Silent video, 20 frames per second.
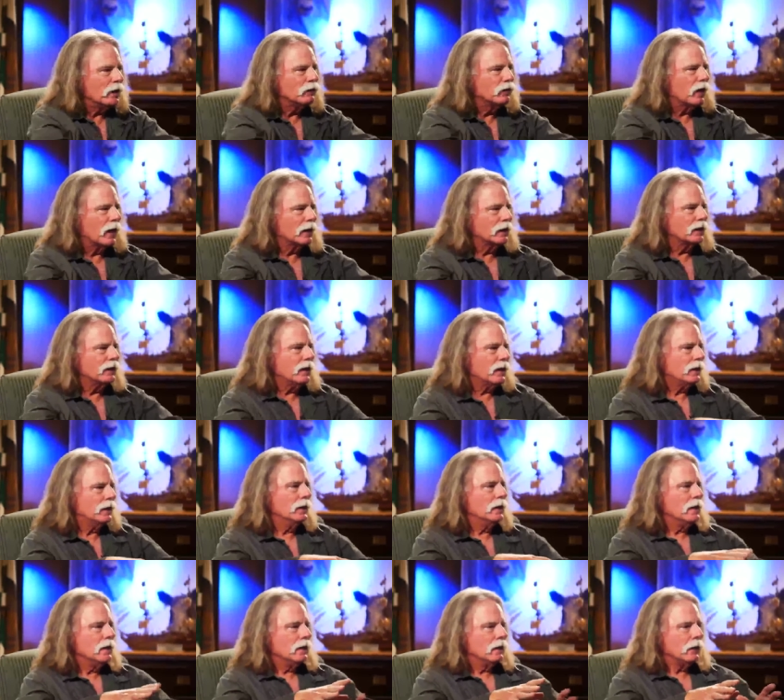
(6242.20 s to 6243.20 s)
finally they,
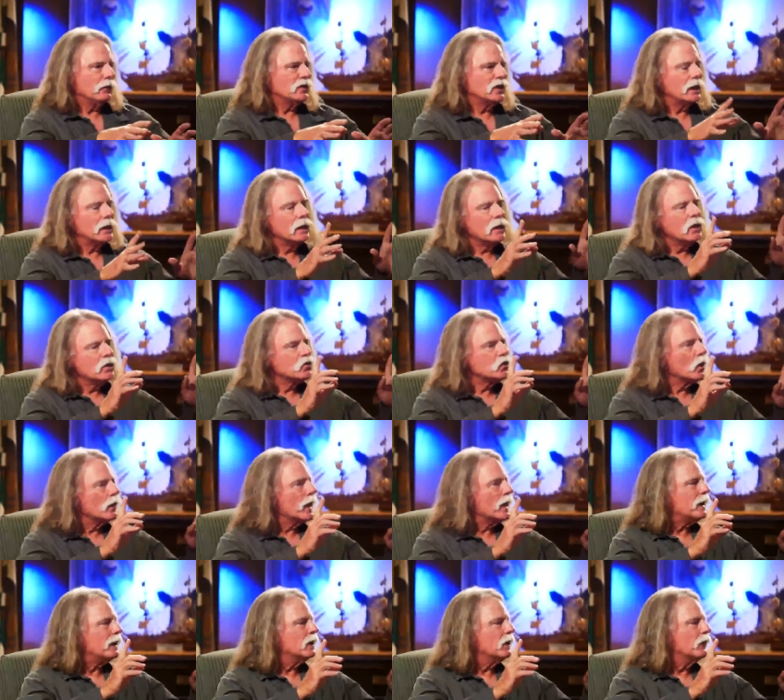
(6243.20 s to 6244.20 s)
that was it. So
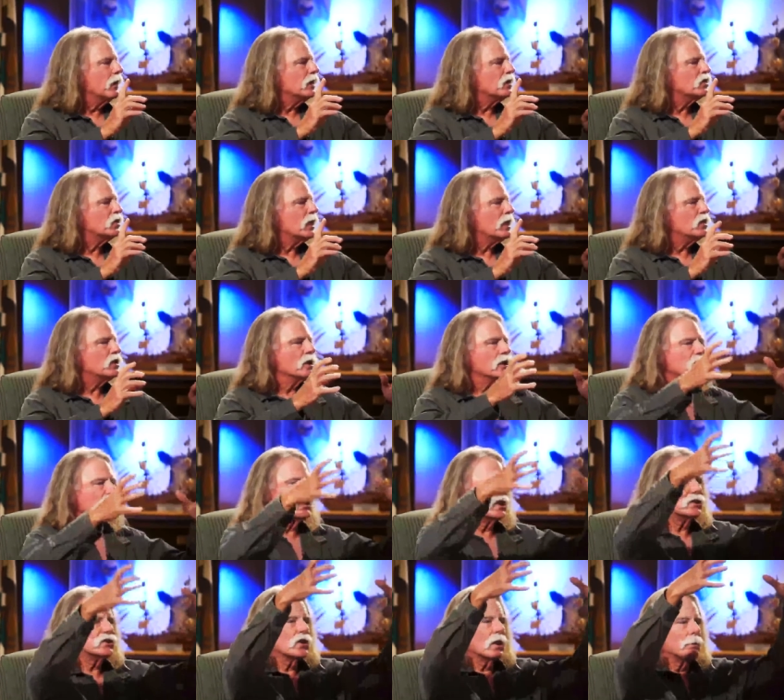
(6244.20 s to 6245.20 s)
that elevated station
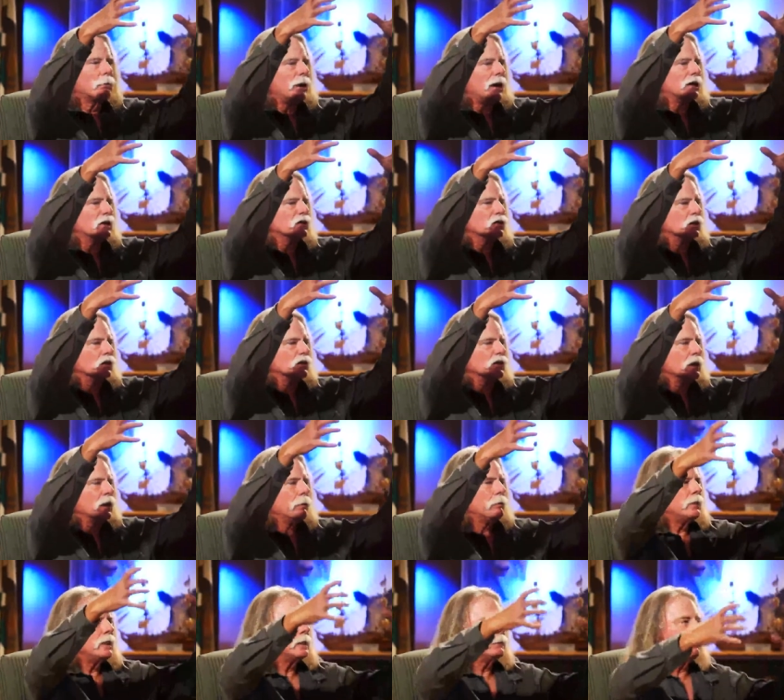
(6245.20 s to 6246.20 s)
sits on pedestals,
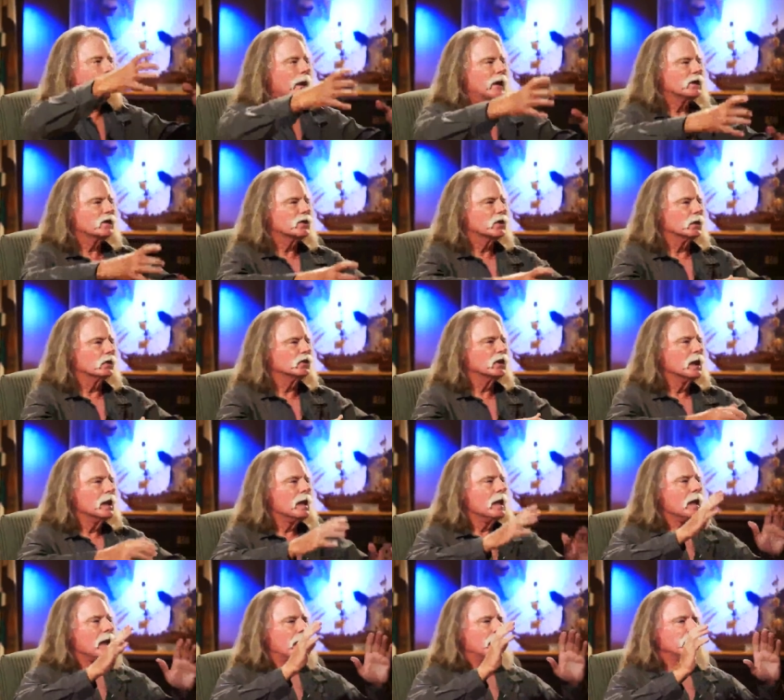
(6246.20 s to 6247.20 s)
big pedestals,
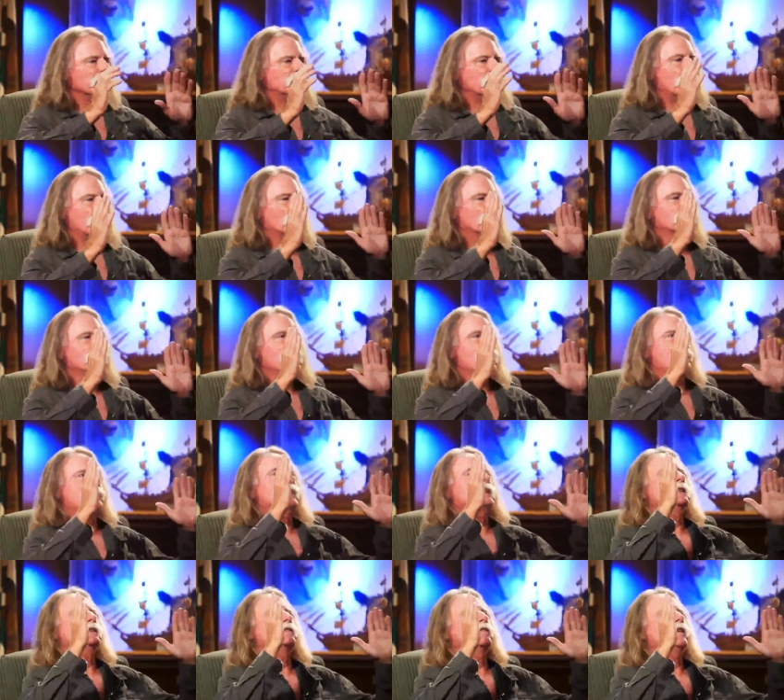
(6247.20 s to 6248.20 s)
and it's
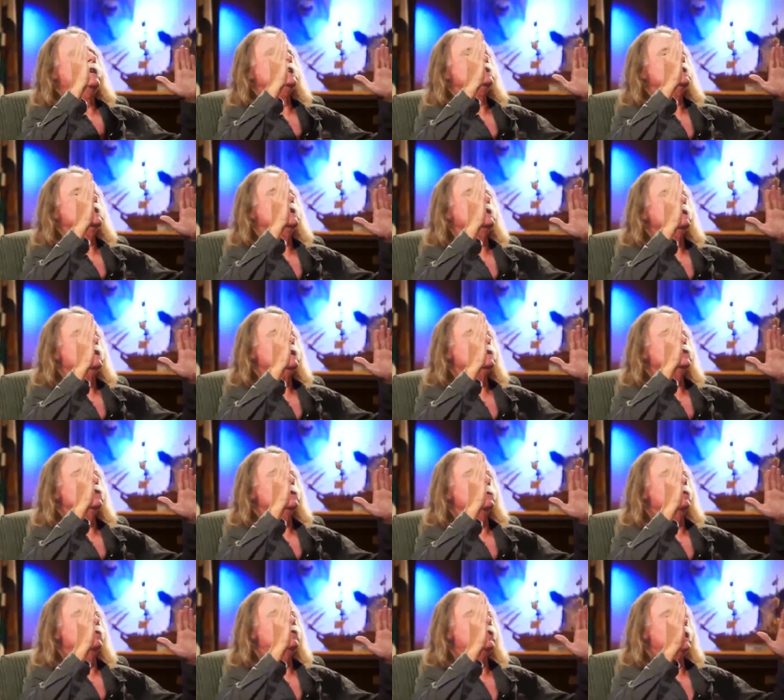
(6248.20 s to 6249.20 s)
aerodynamically facing into
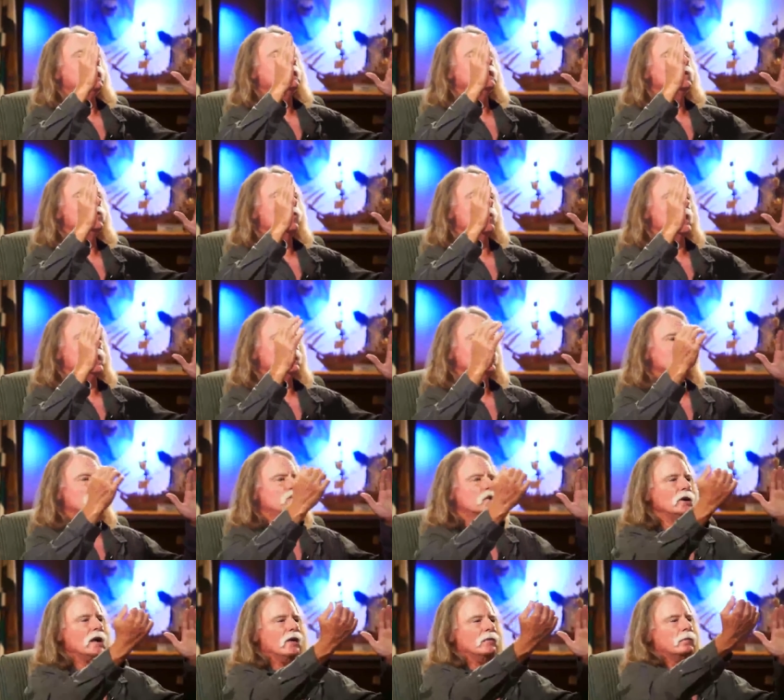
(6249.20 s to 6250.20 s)
the prevailing wind.
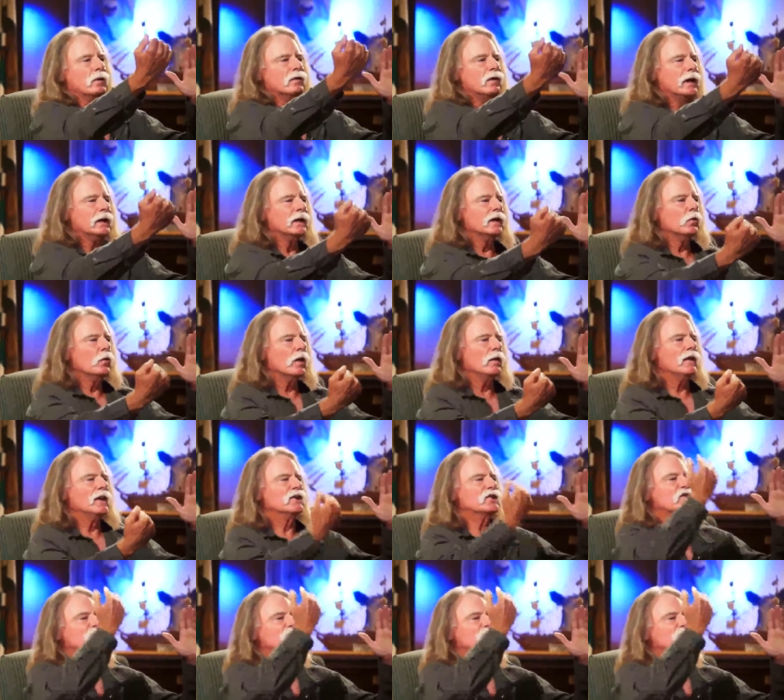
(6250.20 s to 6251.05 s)
So you have prevailing wind that